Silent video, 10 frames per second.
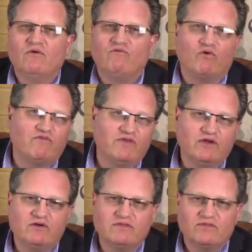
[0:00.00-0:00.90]
for
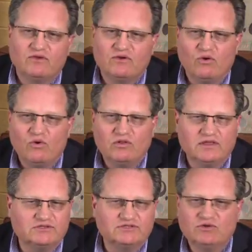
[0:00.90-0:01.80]
fear that the goal
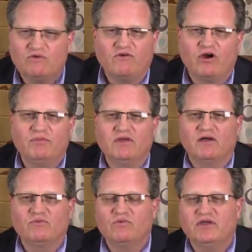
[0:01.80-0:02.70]
is so far
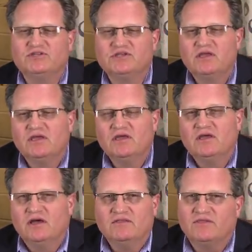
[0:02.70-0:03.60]
beyond reach
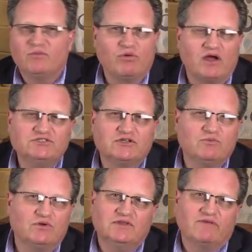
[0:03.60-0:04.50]
that the project
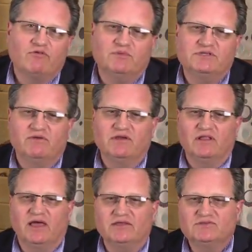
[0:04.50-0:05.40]
will never
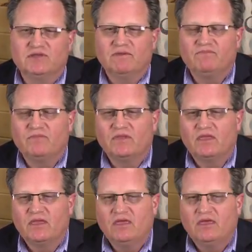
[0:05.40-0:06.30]
materialize.
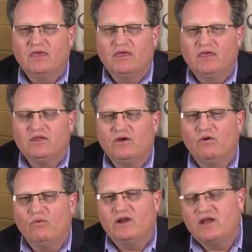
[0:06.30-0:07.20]
You know,
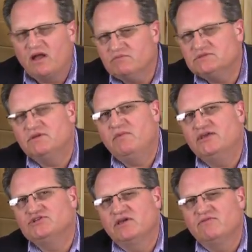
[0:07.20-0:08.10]
when it comes to
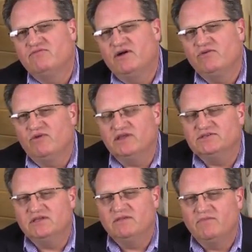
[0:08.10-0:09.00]
major gift
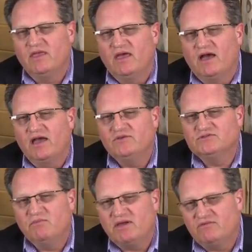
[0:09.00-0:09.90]
fundraising, I use
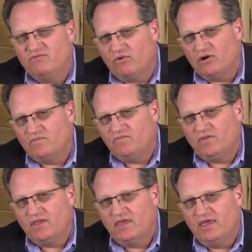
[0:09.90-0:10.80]
a metaphor.
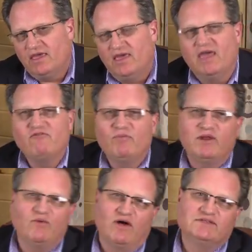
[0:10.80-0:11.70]

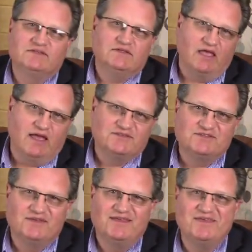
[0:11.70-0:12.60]
Everybody wants to
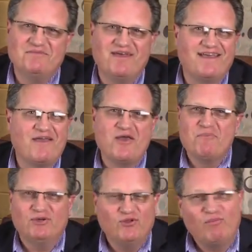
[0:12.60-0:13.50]
dance,
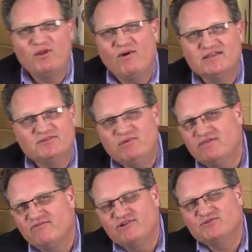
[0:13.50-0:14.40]
but nobody wants to be
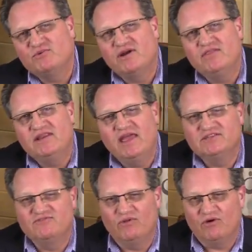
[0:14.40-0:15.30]
the first one on the
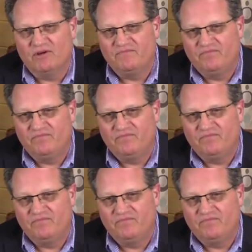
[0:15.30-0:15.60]
dance floor.